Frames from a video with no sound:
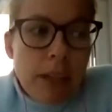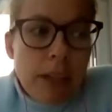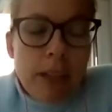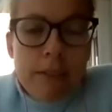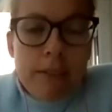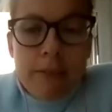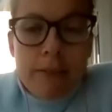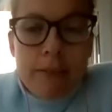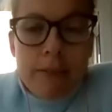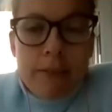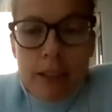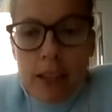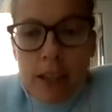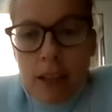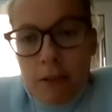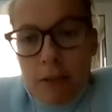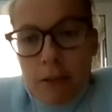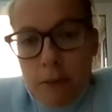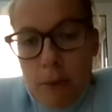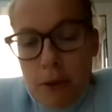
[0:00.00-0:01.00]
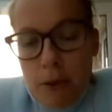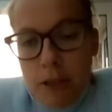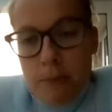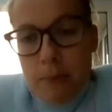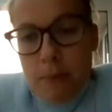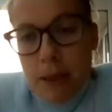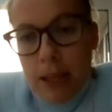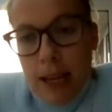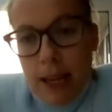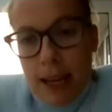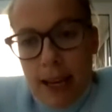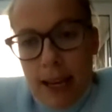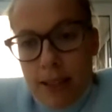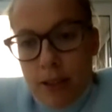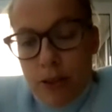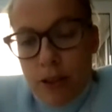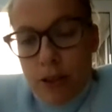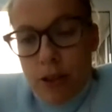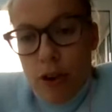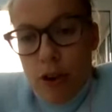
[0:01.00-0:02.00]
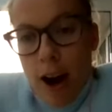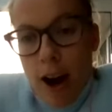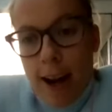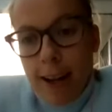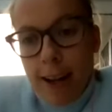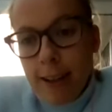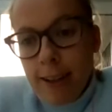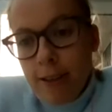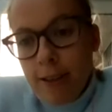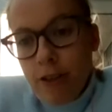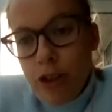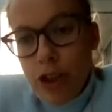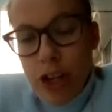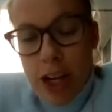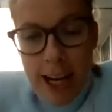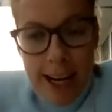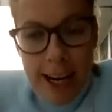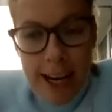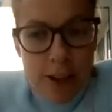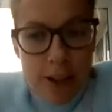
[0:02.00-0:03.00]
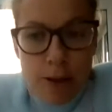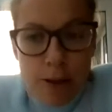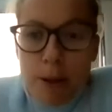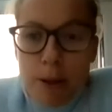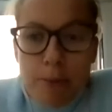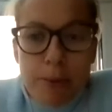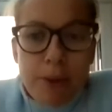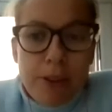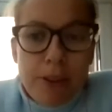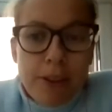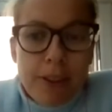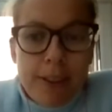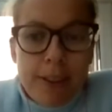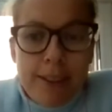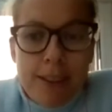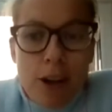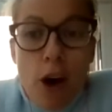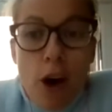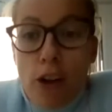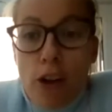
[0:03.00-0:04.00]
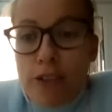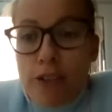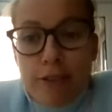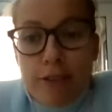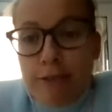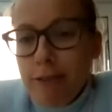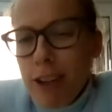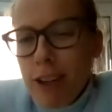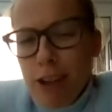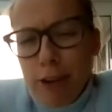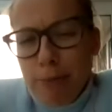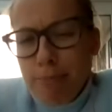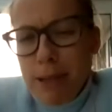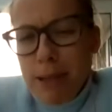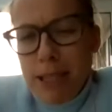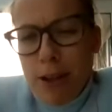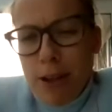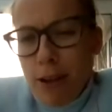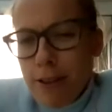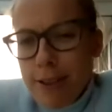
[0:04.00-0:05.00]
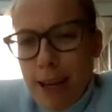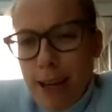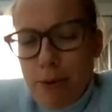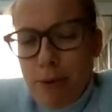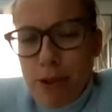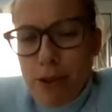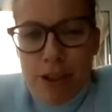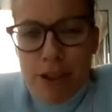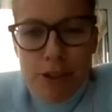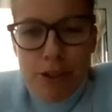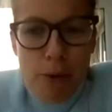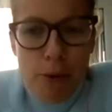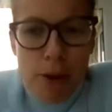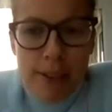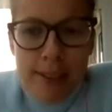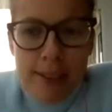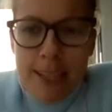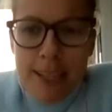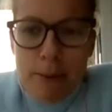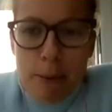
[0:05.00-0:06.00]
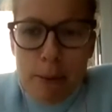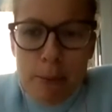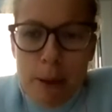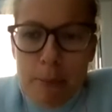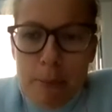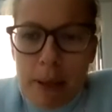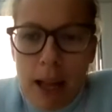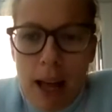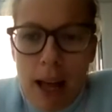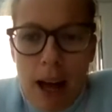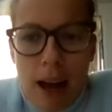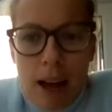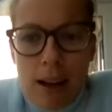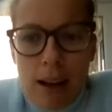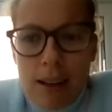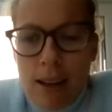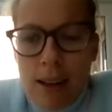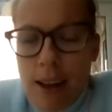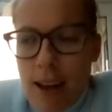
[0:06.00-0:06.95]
really feel a responsibility to try and change people's misconceptions of what disabled people are.